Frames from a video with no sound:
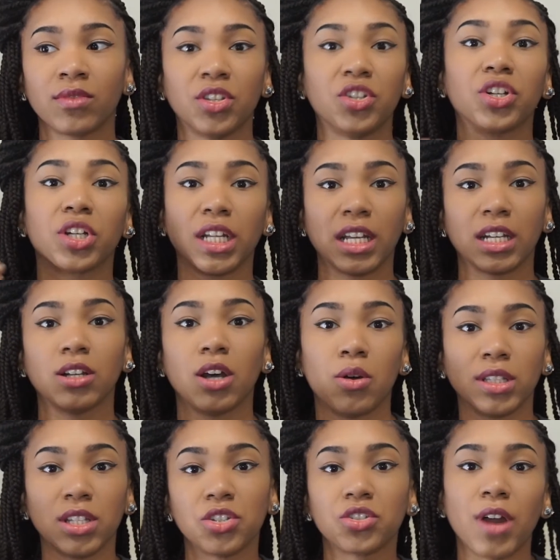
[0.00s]
you're gonna go
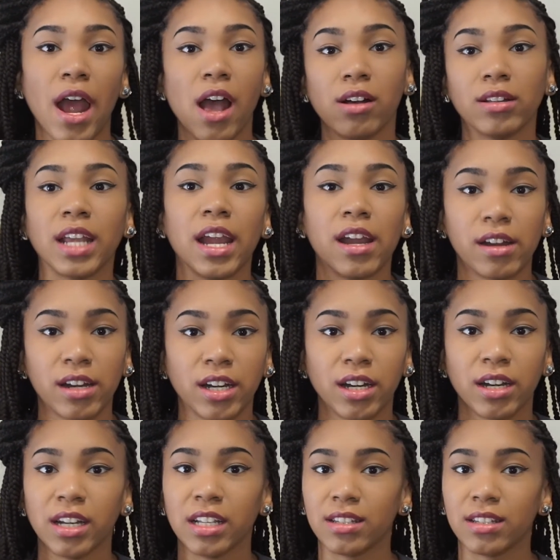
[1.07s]
into trial and error.